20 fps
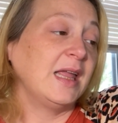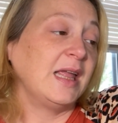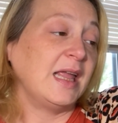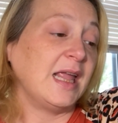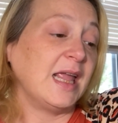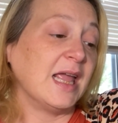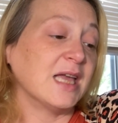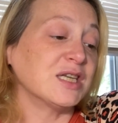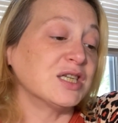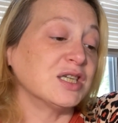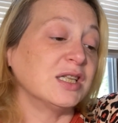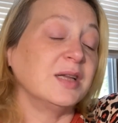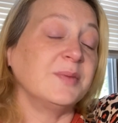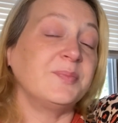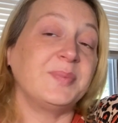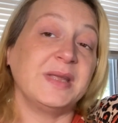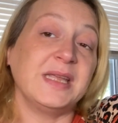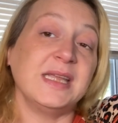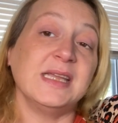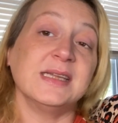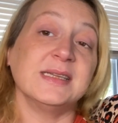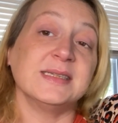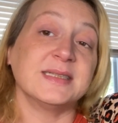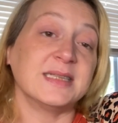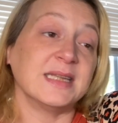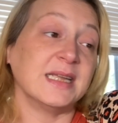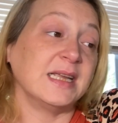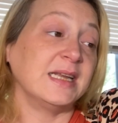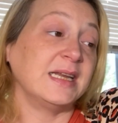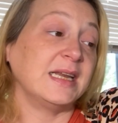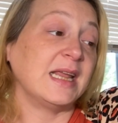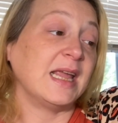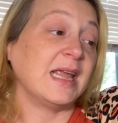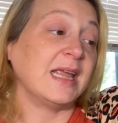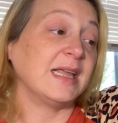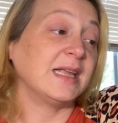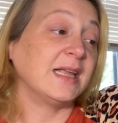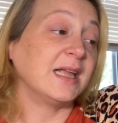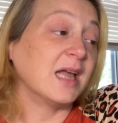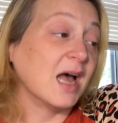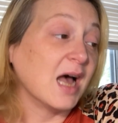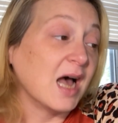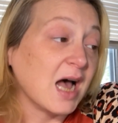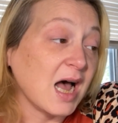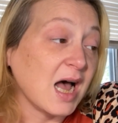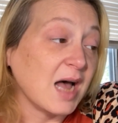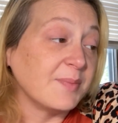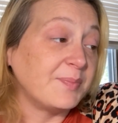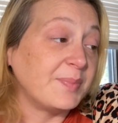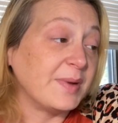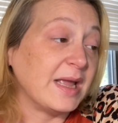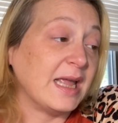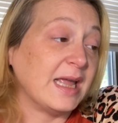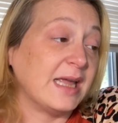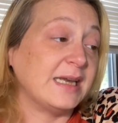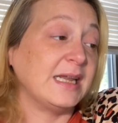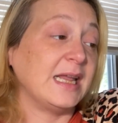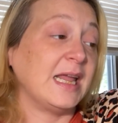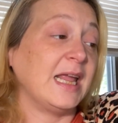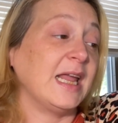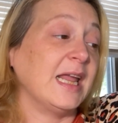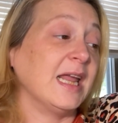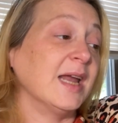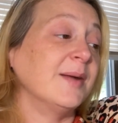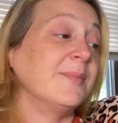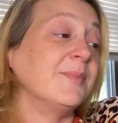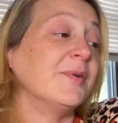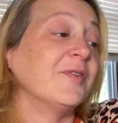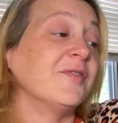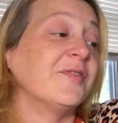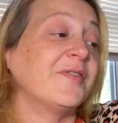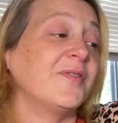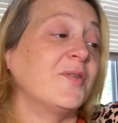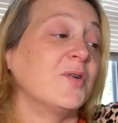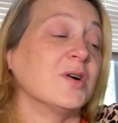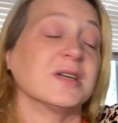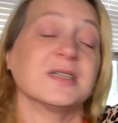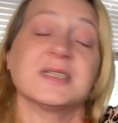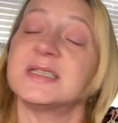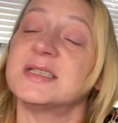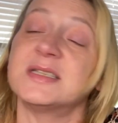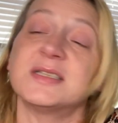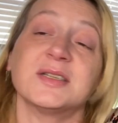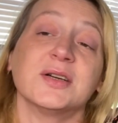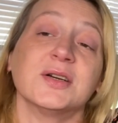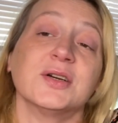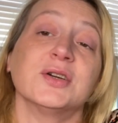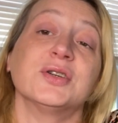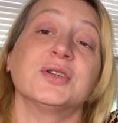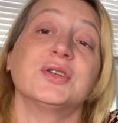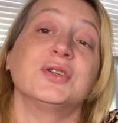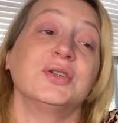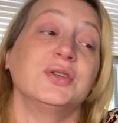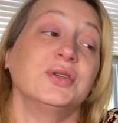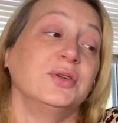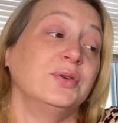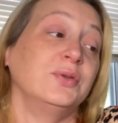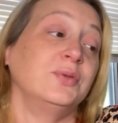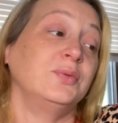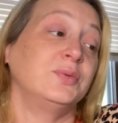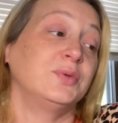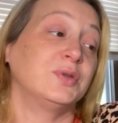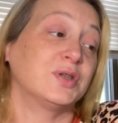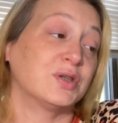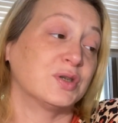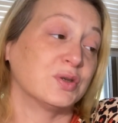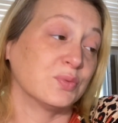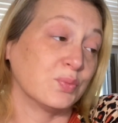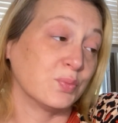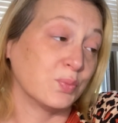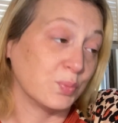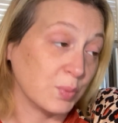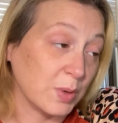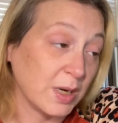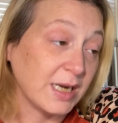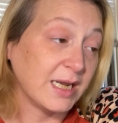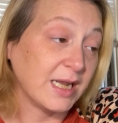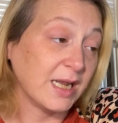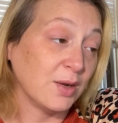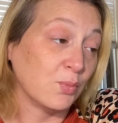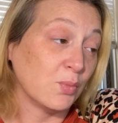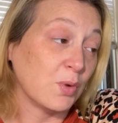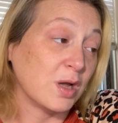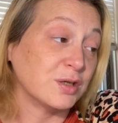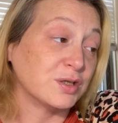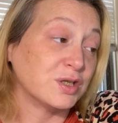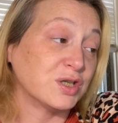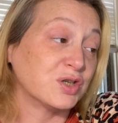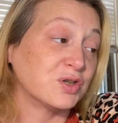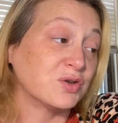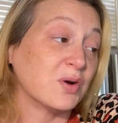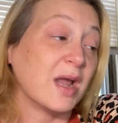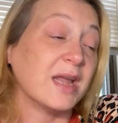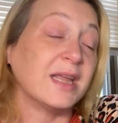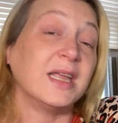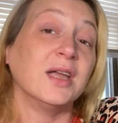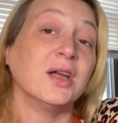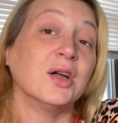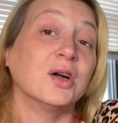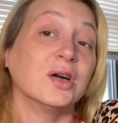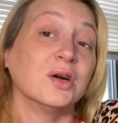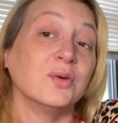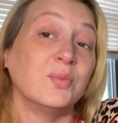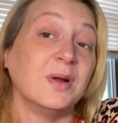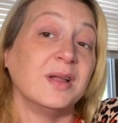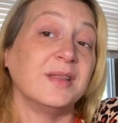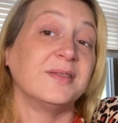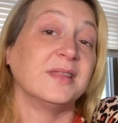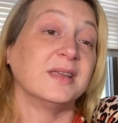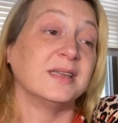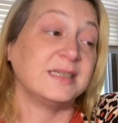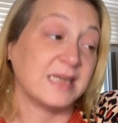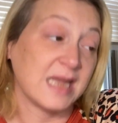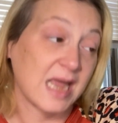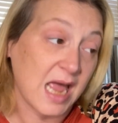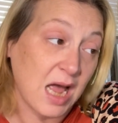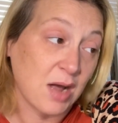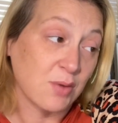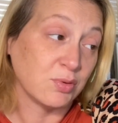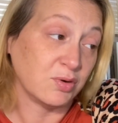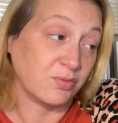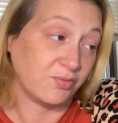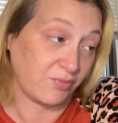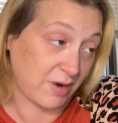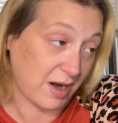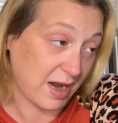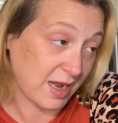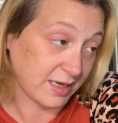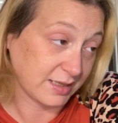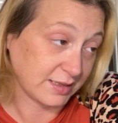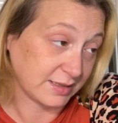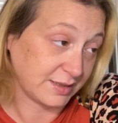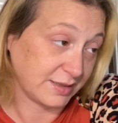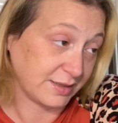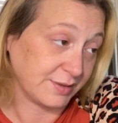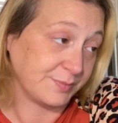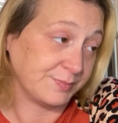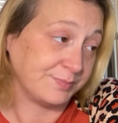Angela pees in a cup and Amber forces her to drink it while striking her with the towel rack.